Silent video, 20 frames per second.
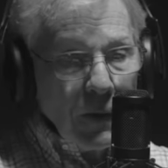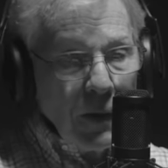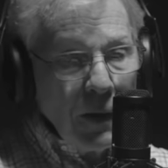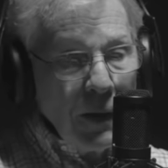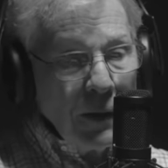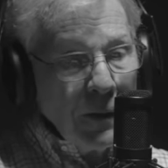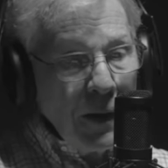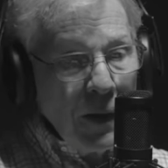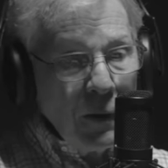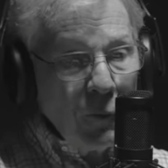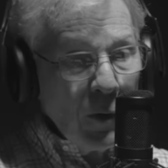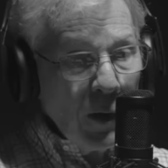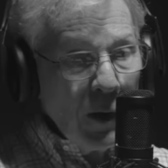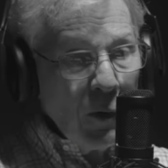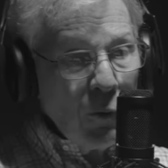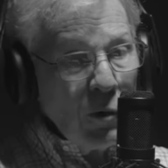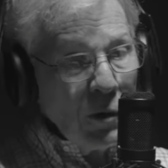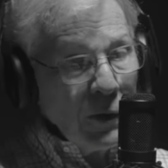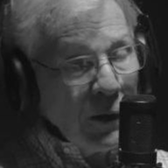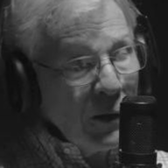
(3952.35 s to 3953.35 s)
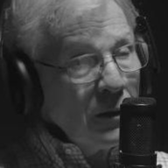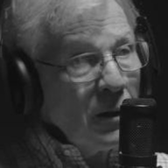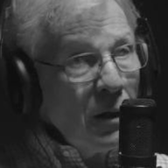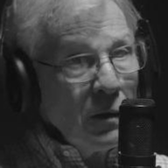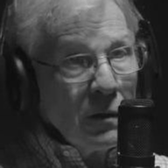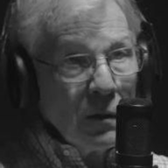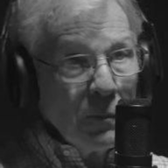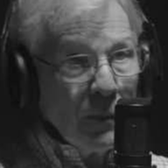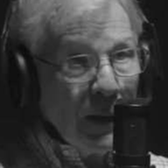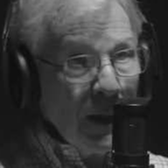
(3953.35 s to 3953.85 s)
we'll get
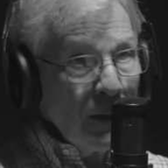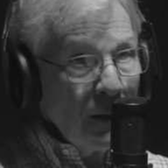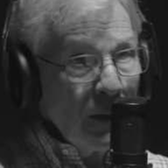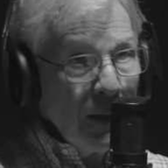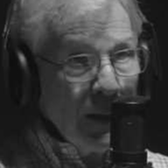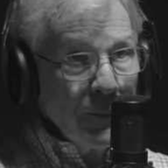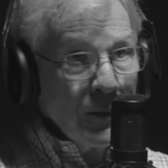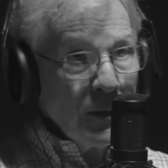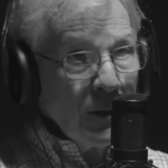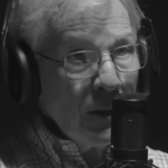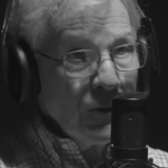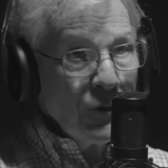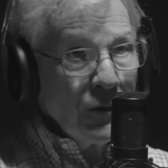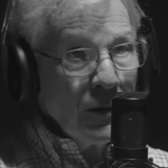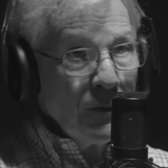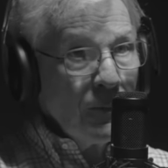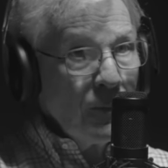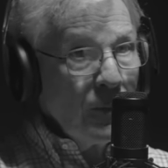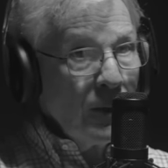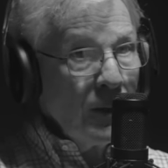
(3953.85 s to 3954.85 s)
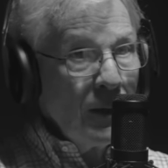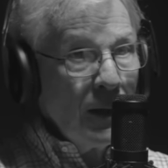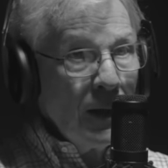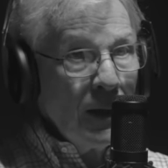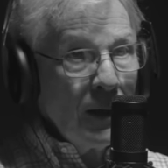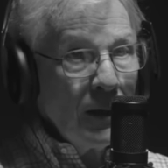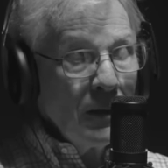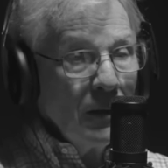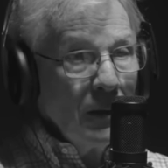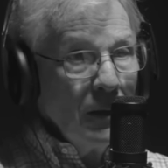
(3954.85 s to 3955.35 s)
talking about Lam Son
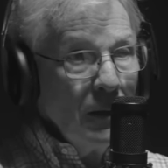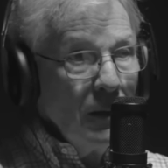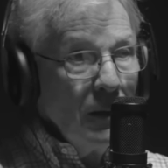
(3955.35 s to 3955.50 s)
719.